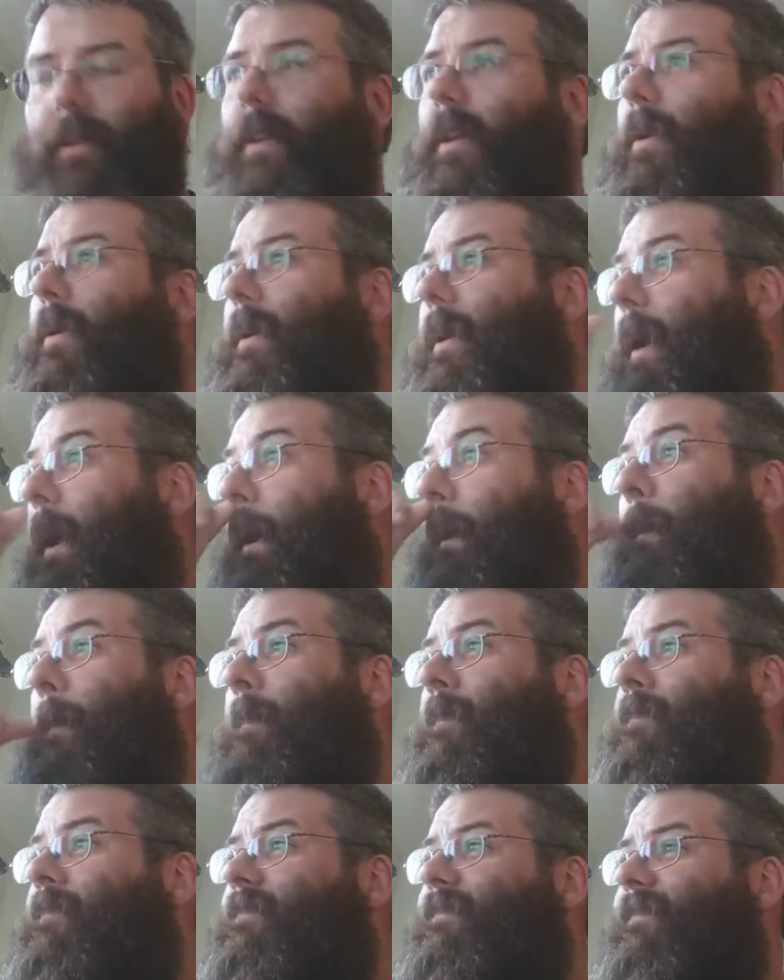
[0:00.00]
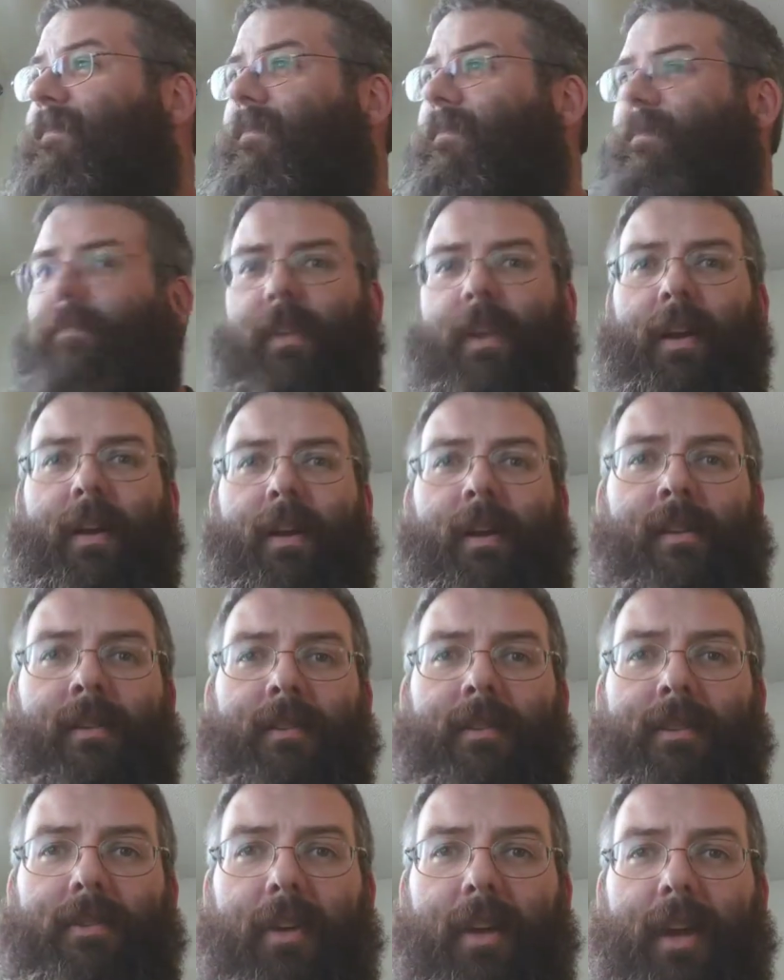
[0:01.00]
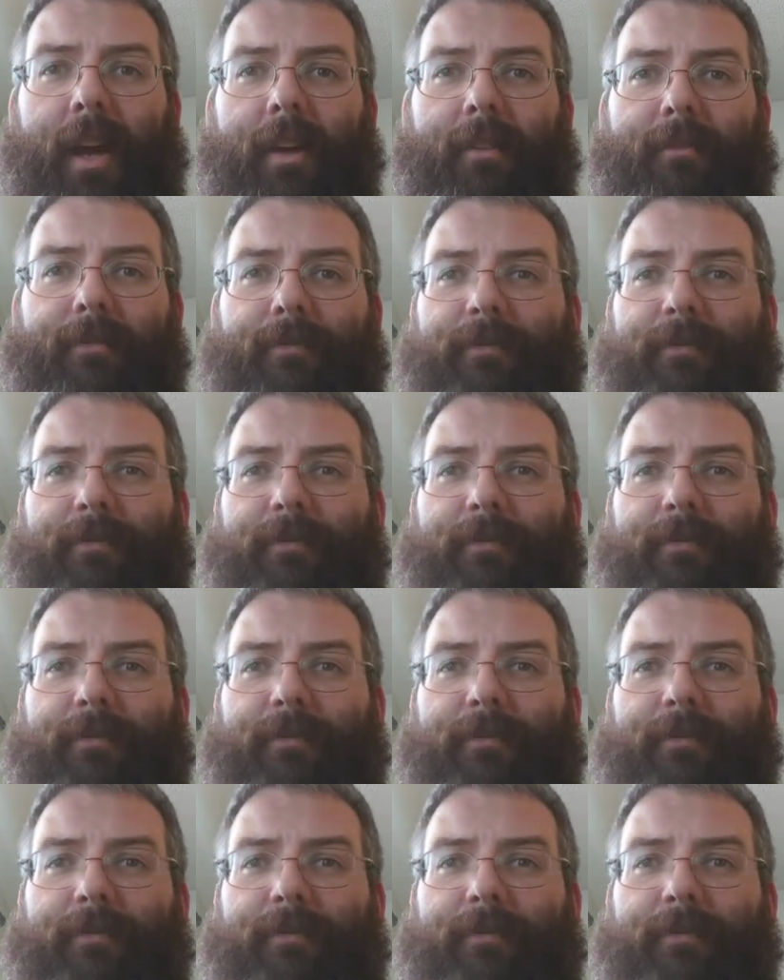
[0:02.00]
Okay. So I got